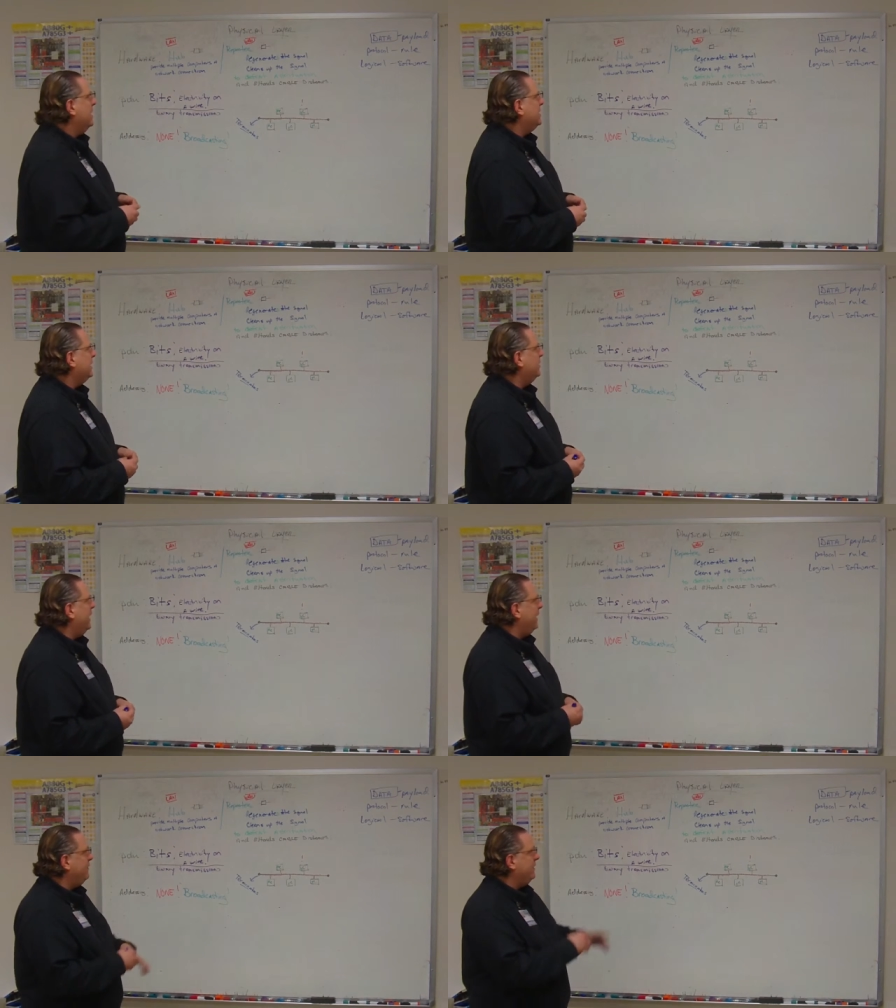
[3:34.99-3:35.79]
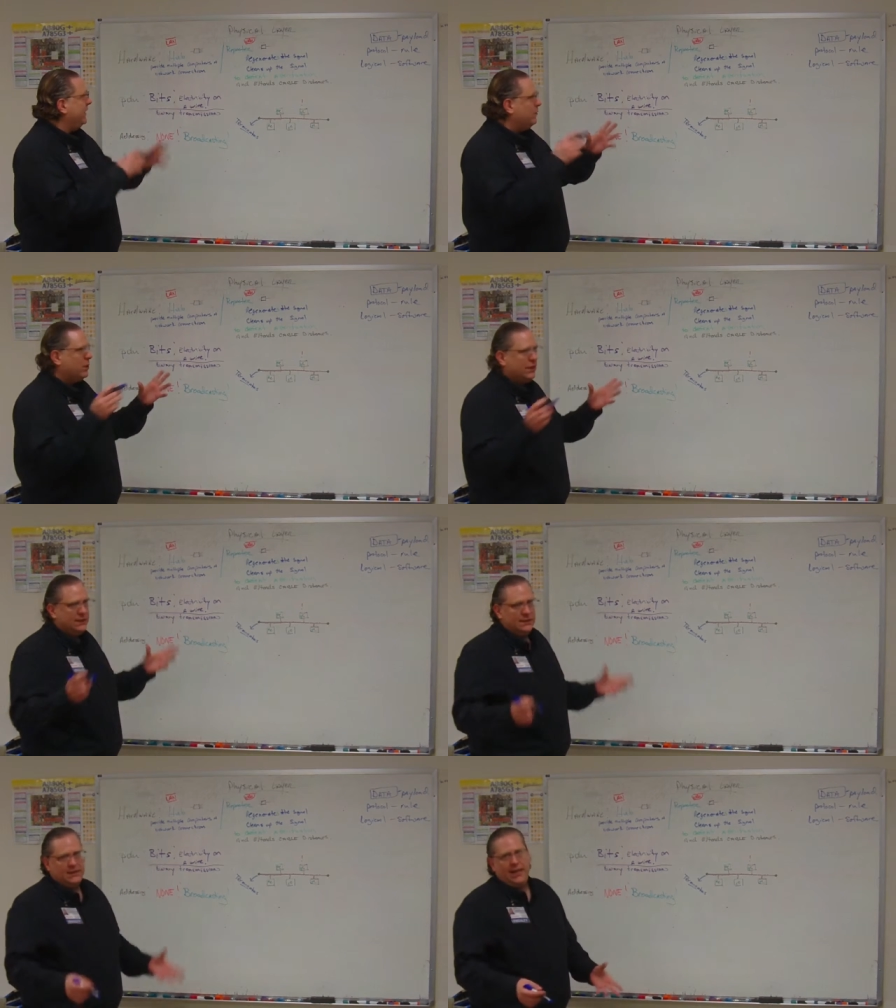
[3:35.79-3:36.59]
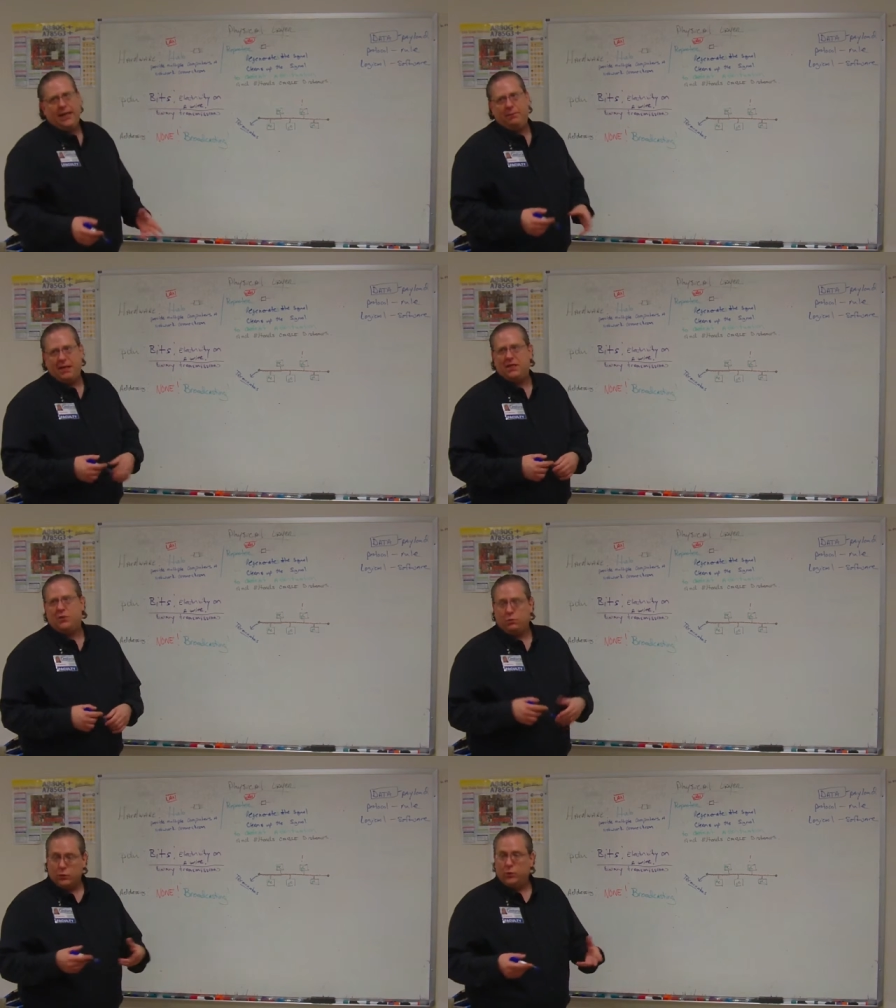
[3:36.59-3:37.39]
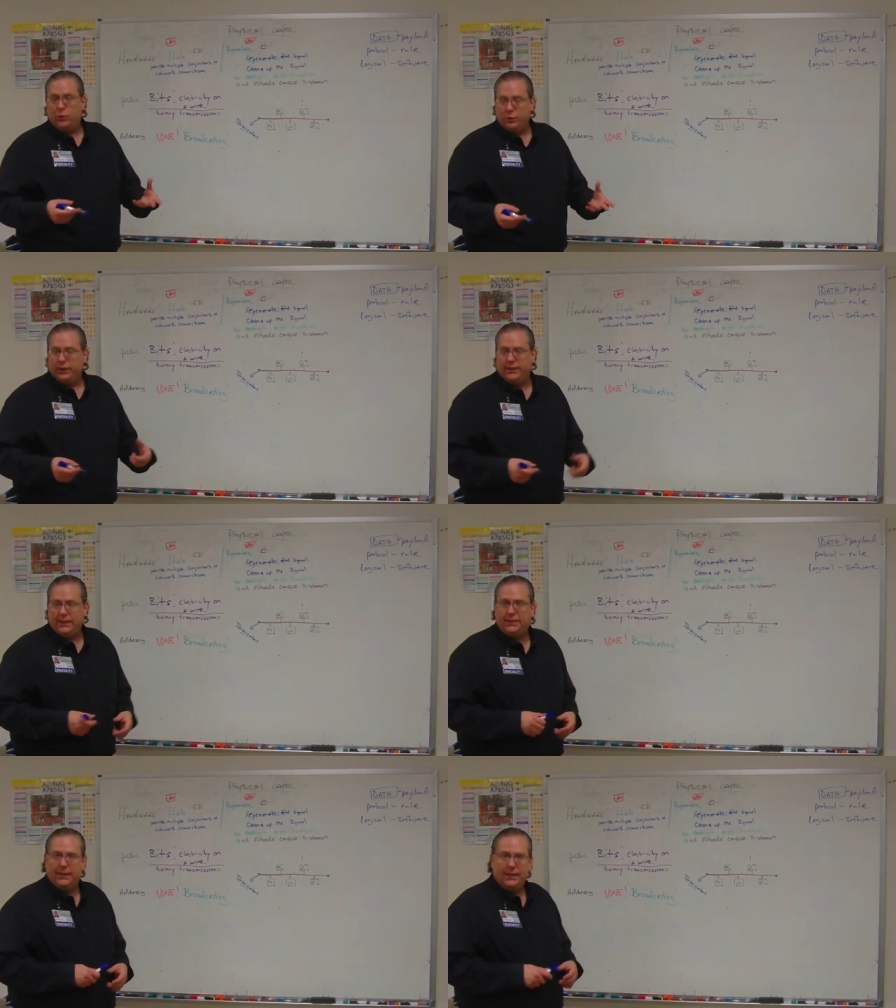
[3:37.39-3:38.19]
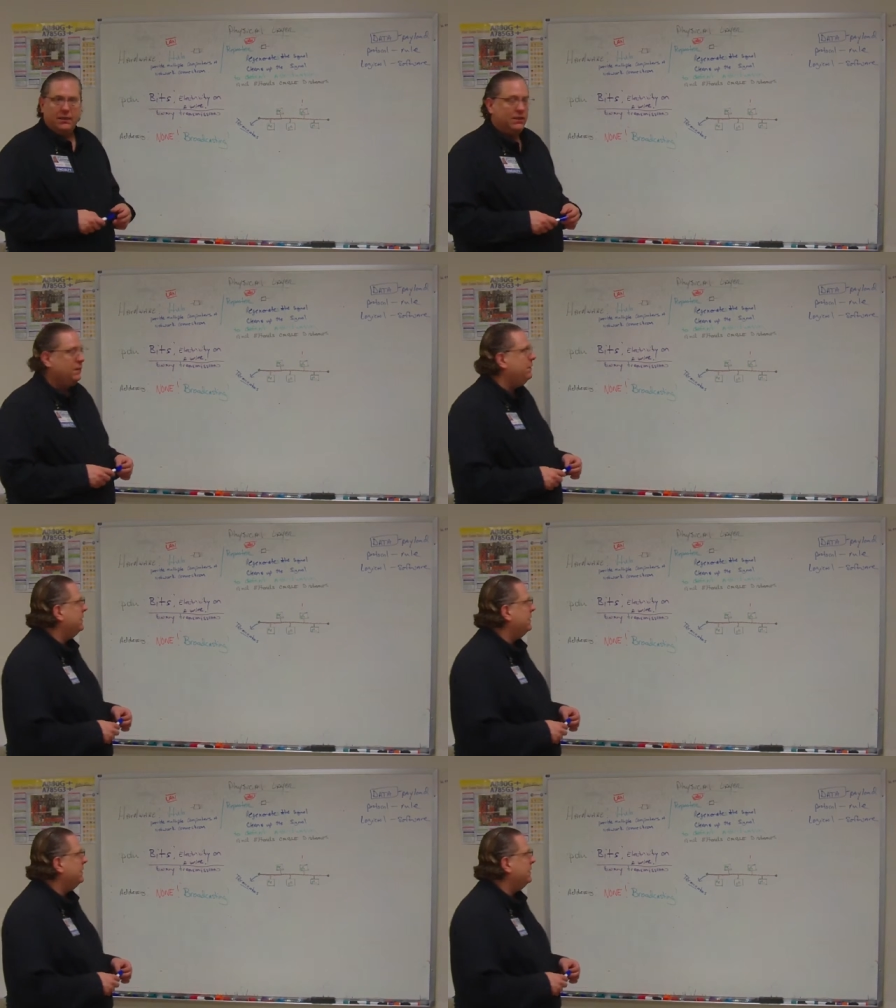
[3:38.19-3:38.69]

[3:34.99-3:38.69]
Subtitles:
So everything works the same. That's a rule that they set down at the